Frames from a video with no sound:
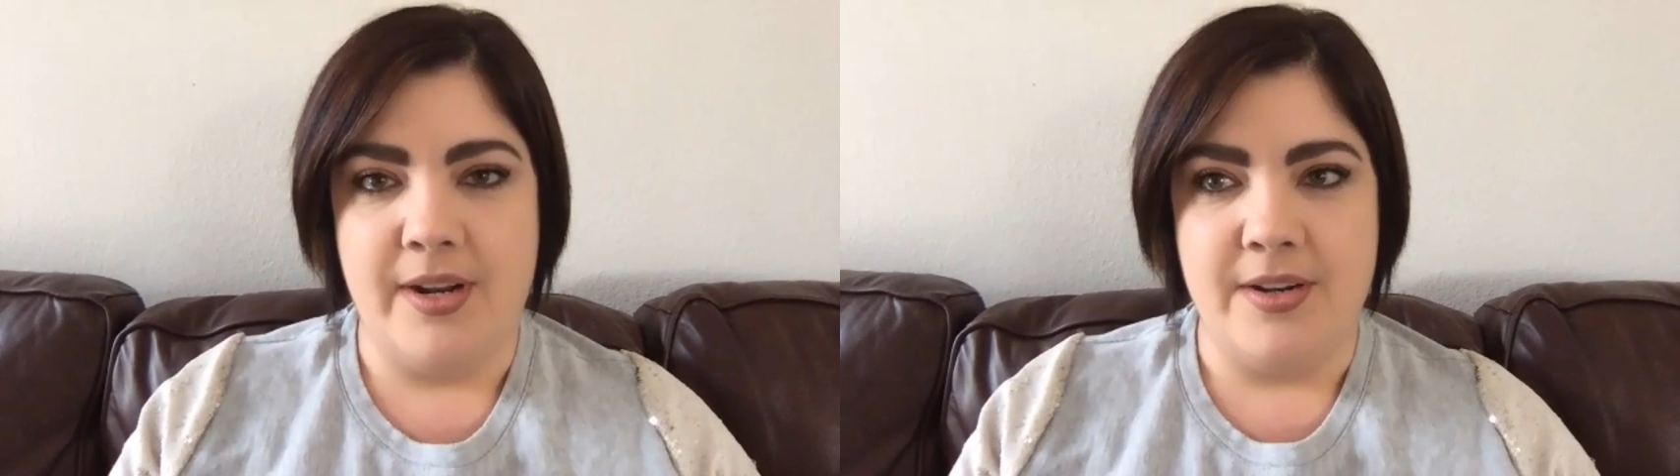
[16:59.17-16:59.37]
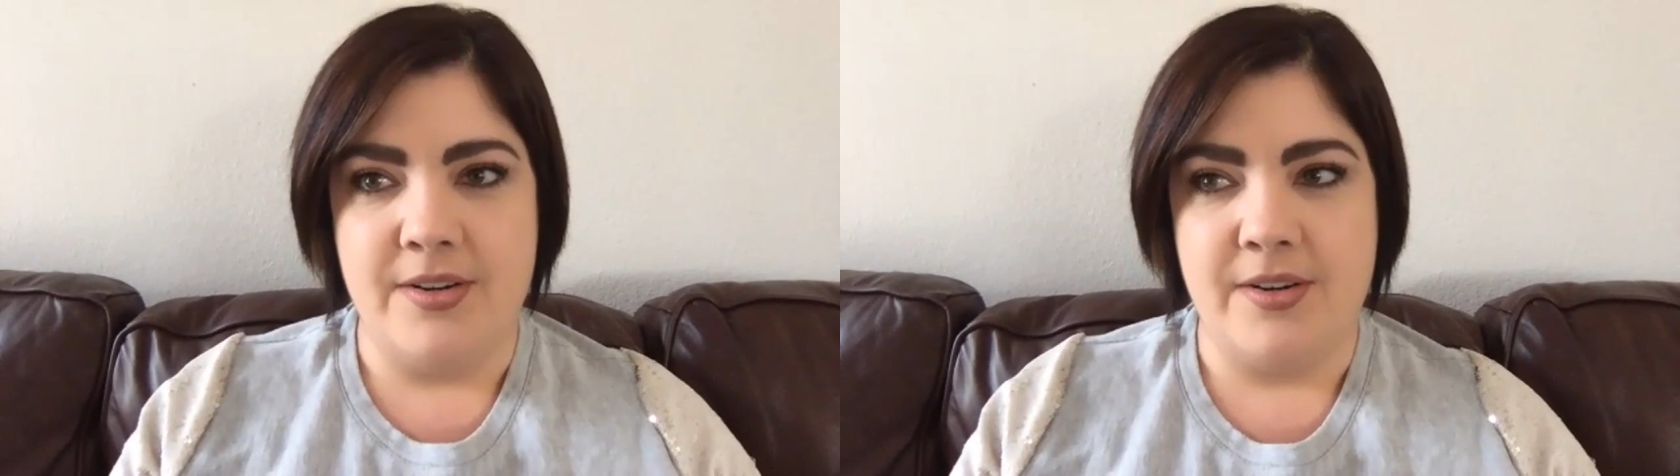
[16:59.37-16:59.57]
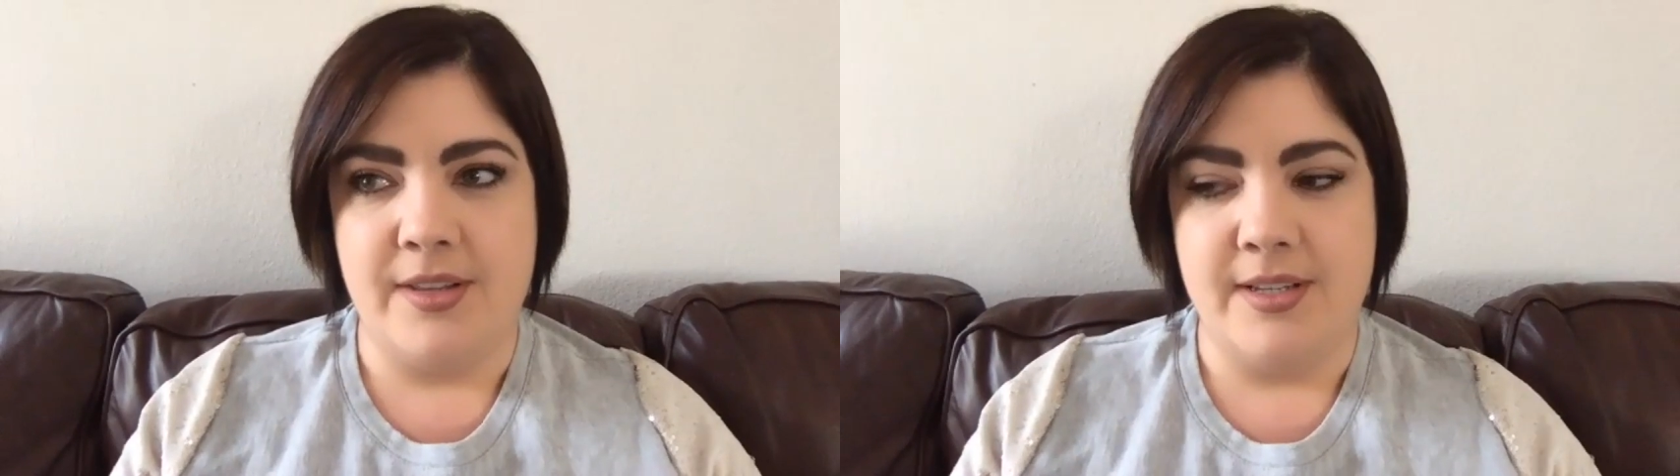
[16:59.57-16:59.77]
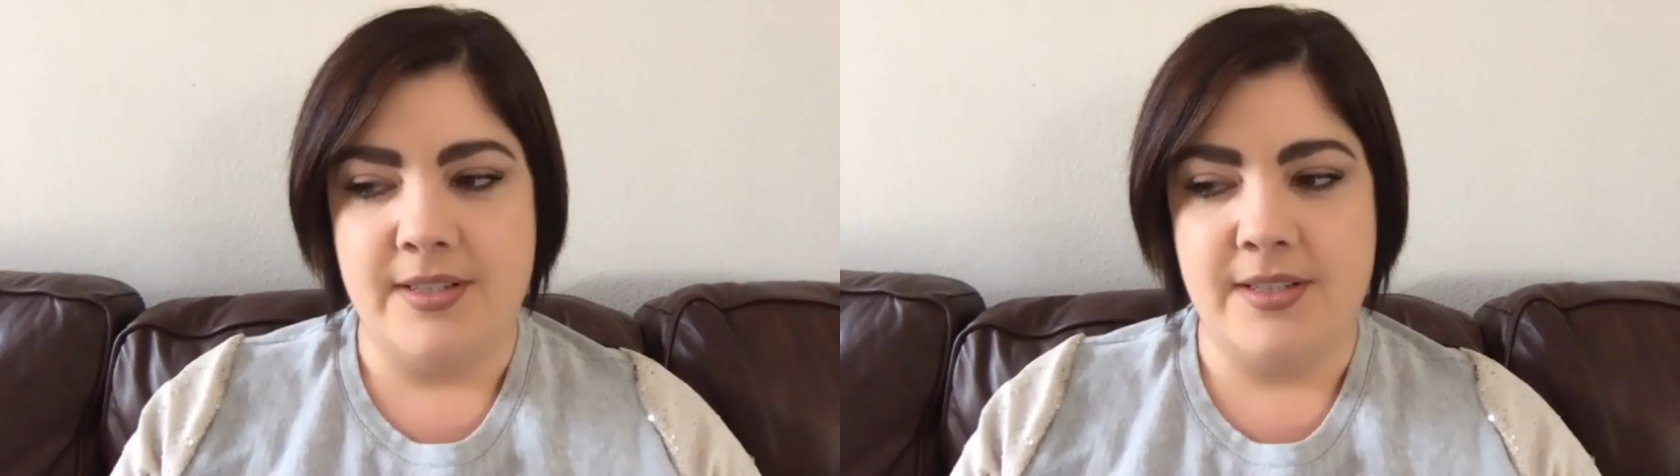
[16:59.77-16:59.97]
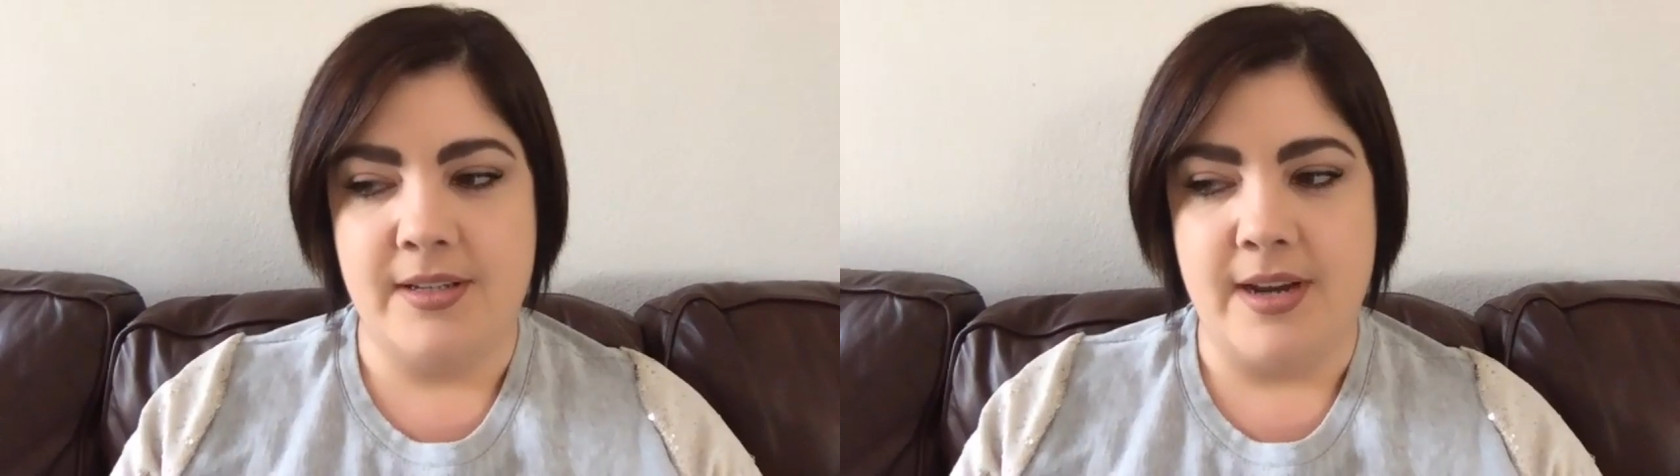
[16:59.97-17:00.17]
under
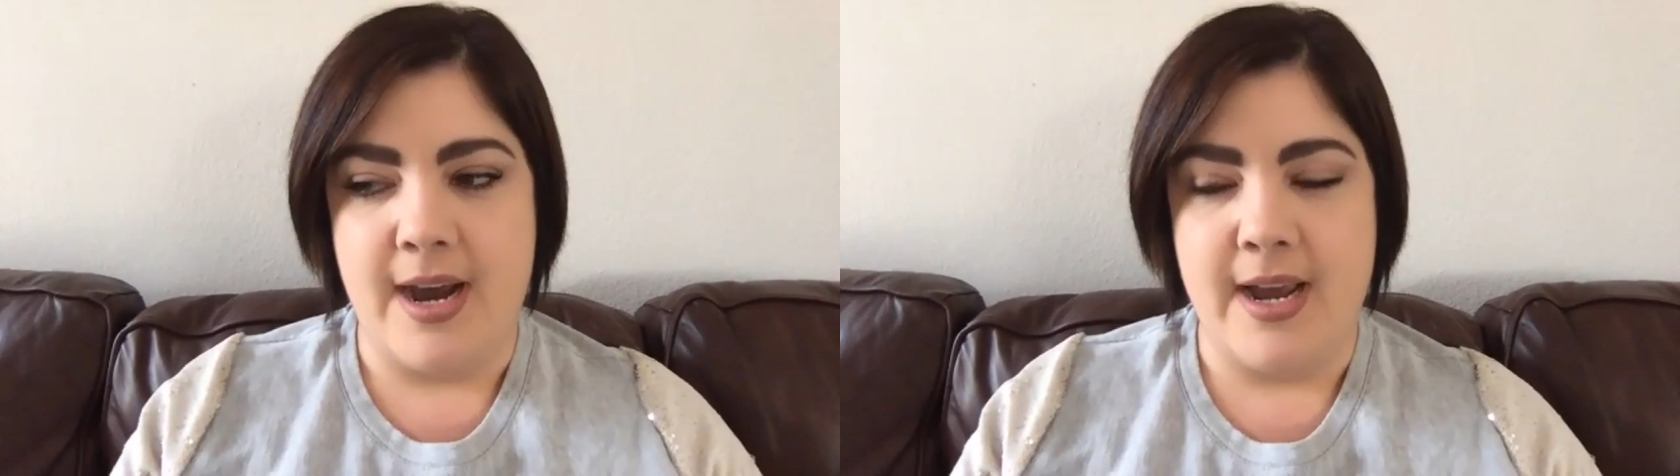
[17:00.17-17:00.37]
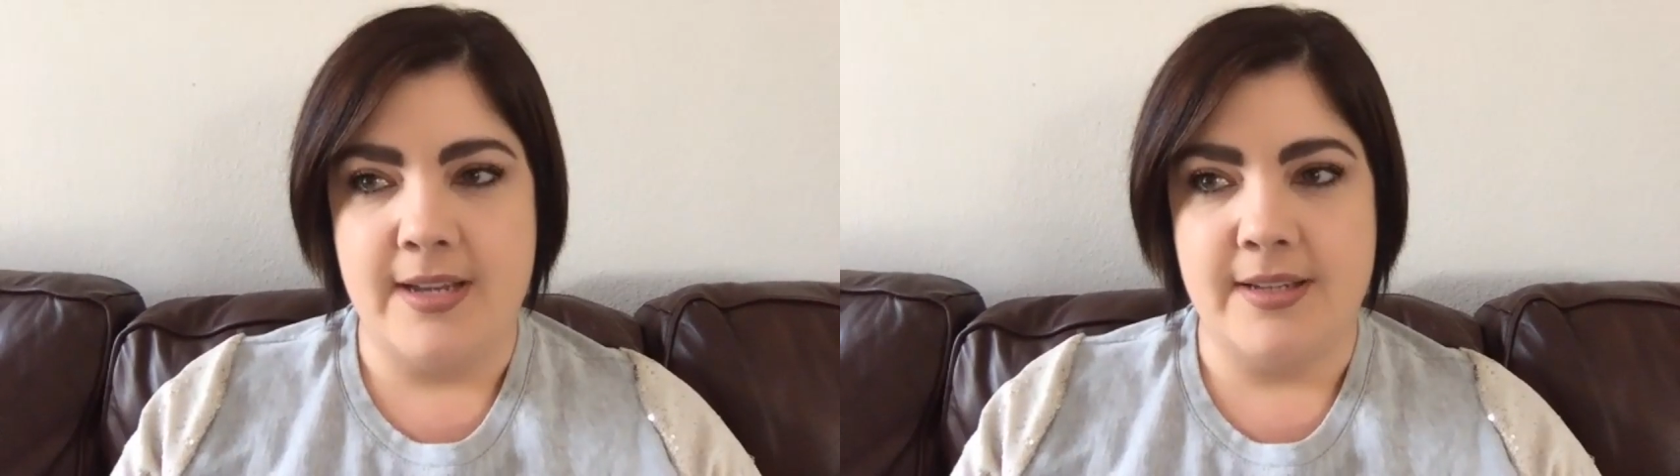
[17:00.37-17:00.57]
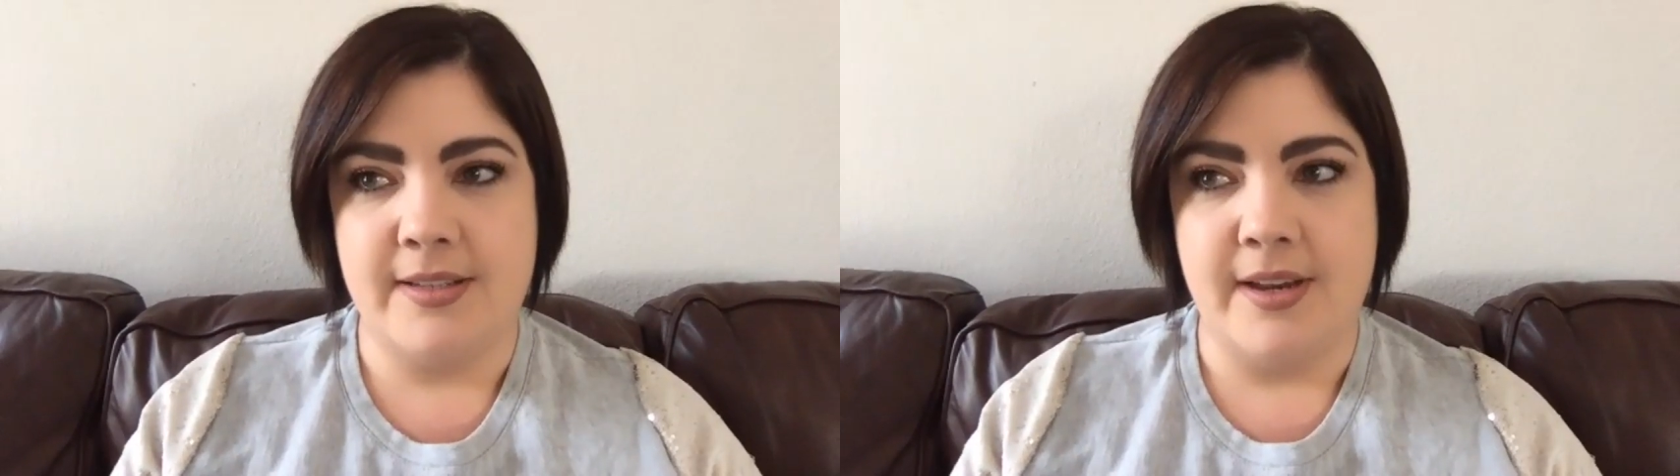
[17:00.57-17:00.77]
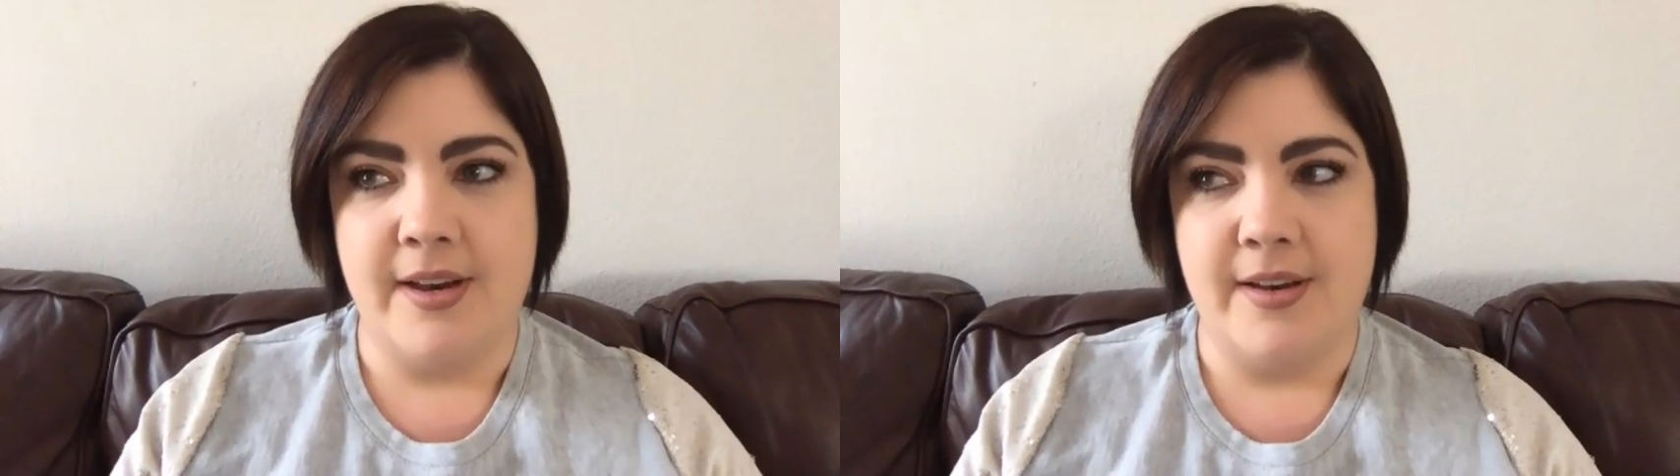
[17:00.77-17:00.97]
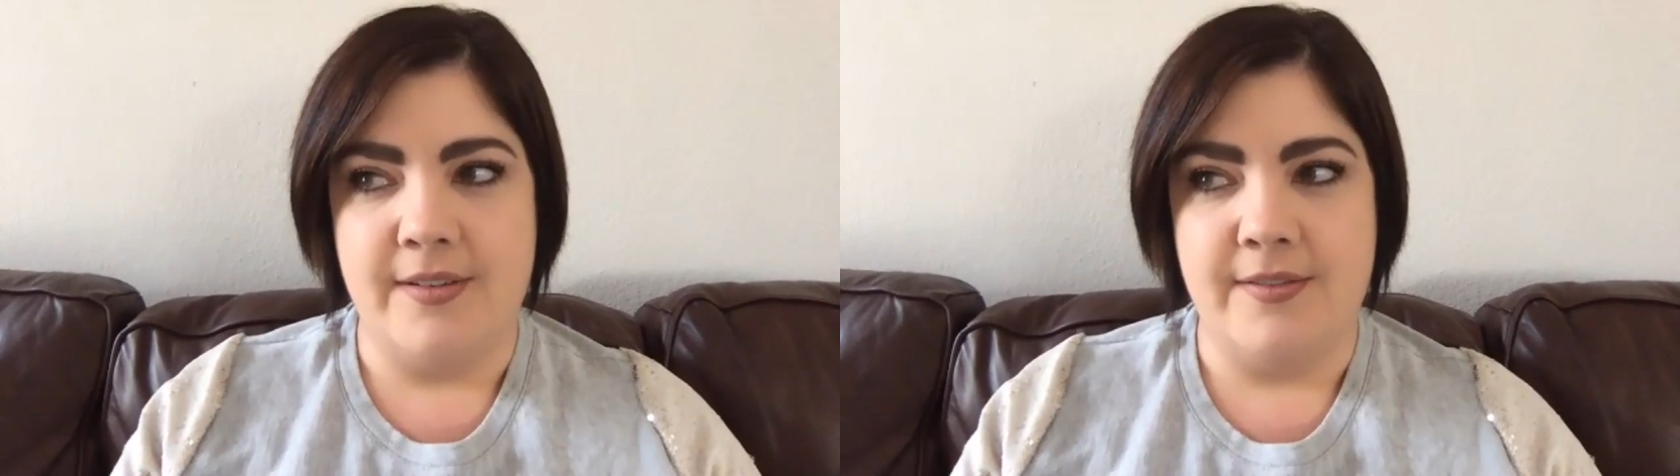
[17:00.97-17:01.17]
this guise
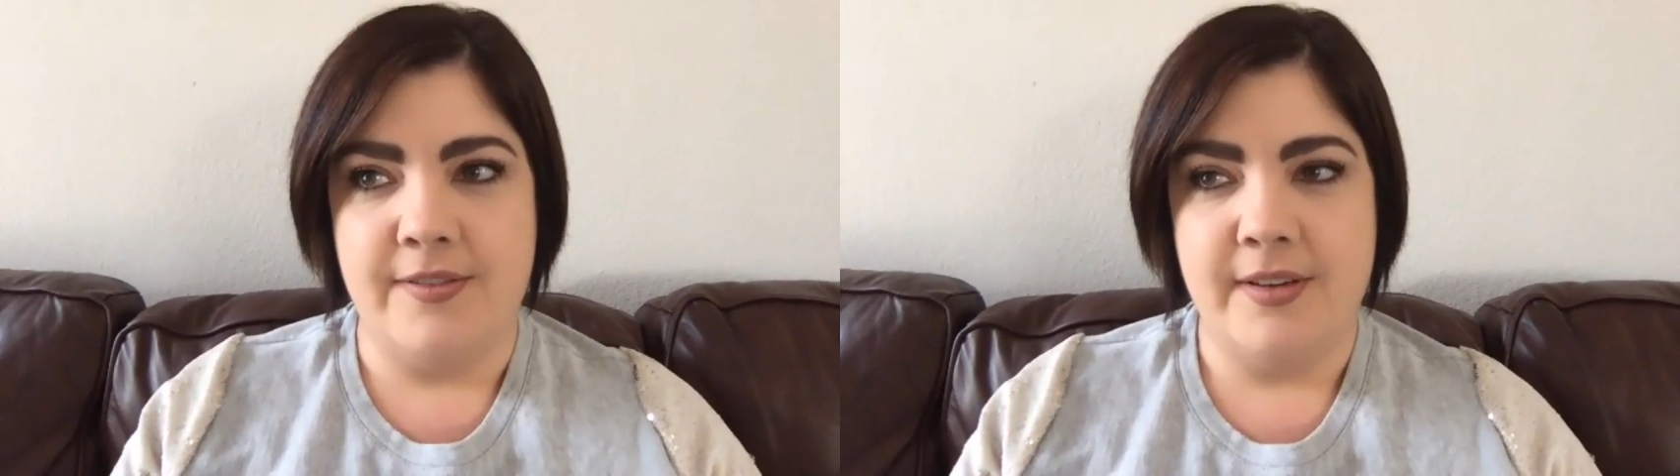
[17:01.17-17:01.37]
of